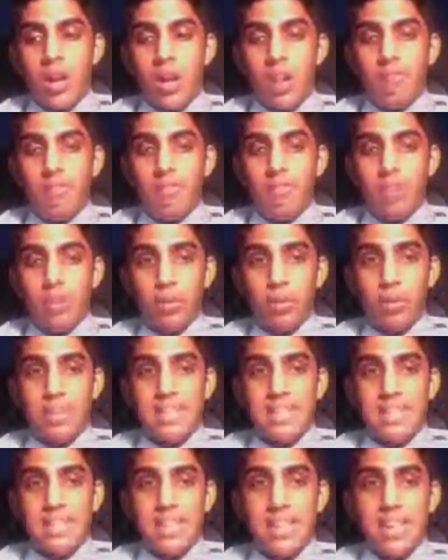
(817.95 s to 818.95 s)

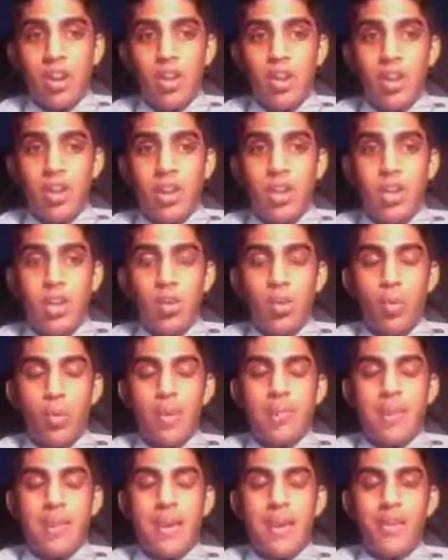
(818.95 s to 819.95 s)
fluency. It'll make you
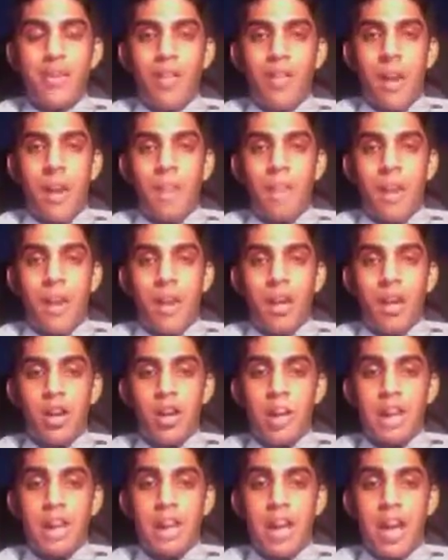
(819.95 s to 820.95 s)
sound a lot better. It
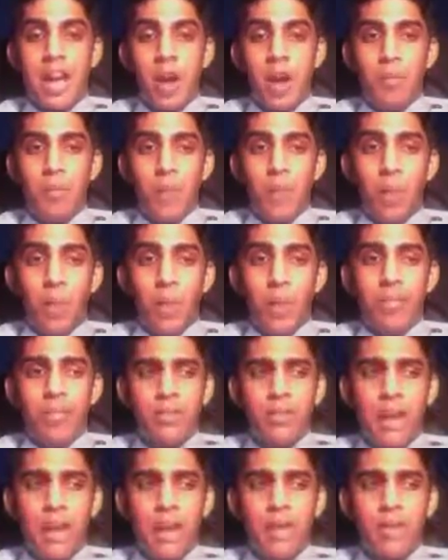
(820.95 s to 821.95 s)
may not help you win the
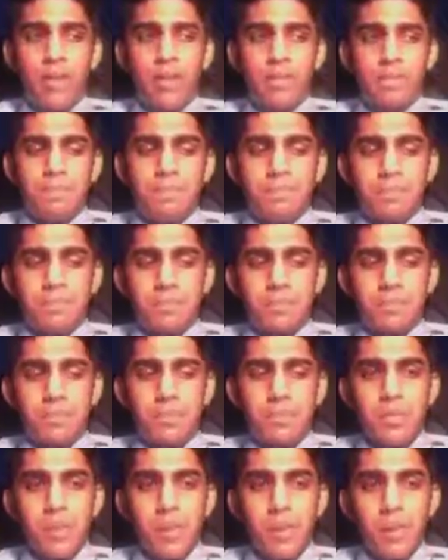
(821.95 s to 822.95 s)
round,
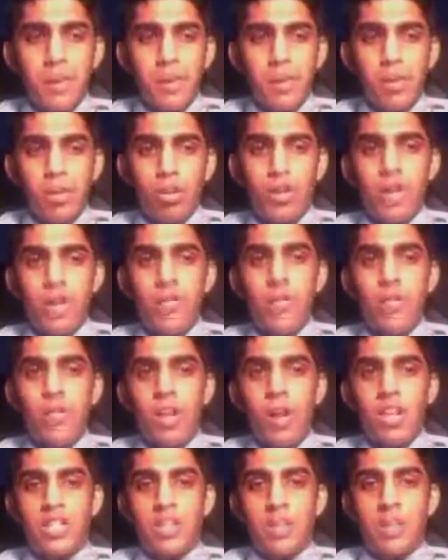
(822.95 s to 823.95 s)
but it'll give you a lot
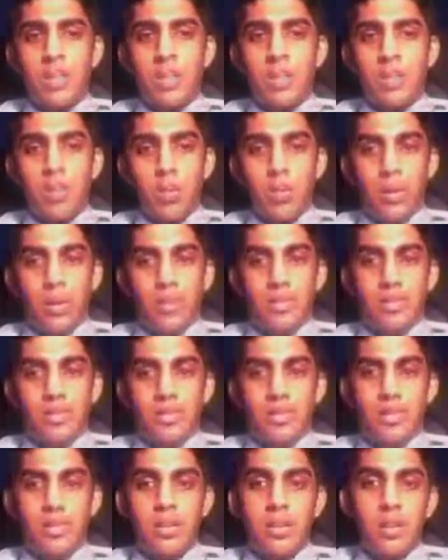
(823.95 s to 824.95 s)
of speaker points.
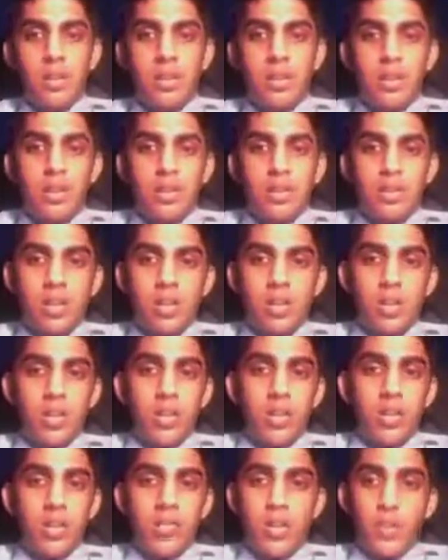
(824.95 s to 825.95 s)
So
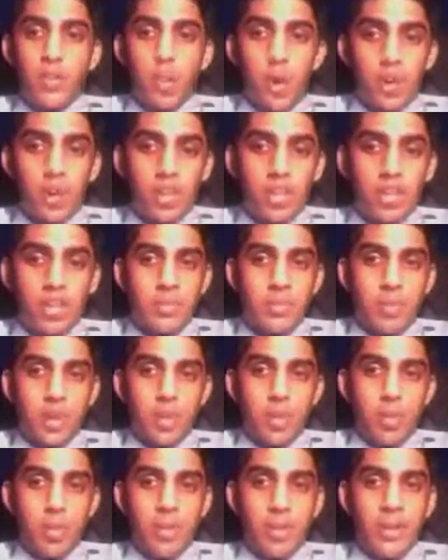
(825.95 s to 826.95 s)
if you want good speaker
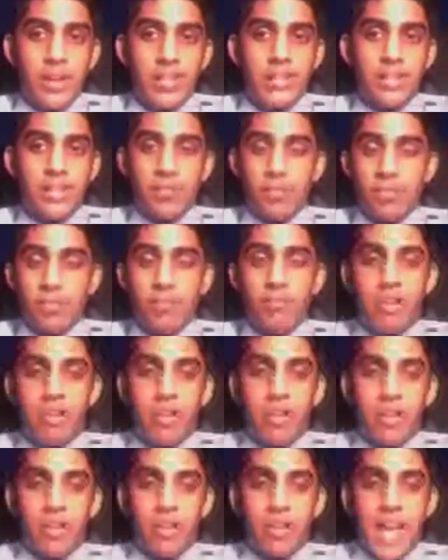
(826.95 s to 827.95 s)
points, reread
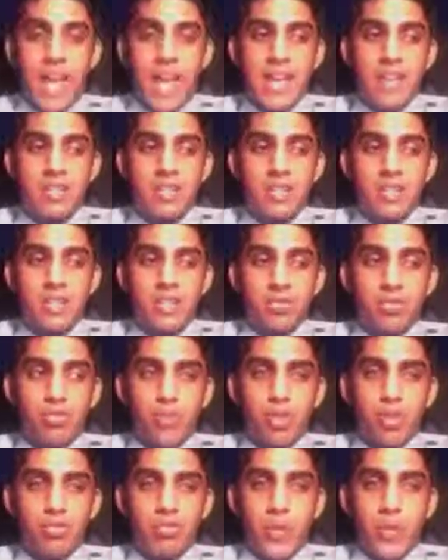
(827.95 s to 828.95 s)
your cases,
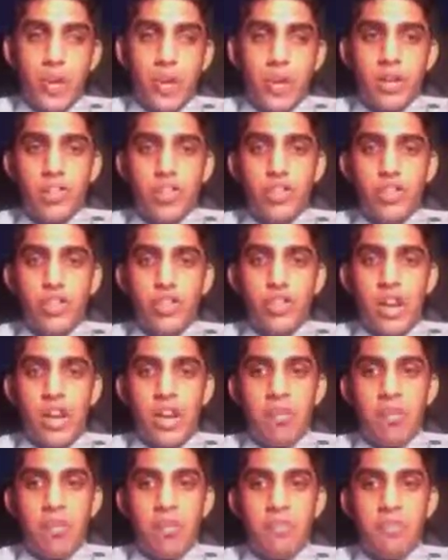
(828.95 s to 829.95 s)
just rehearse in
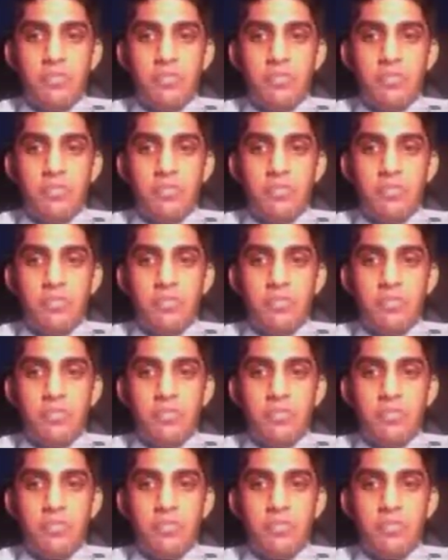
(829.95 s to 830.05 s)
general.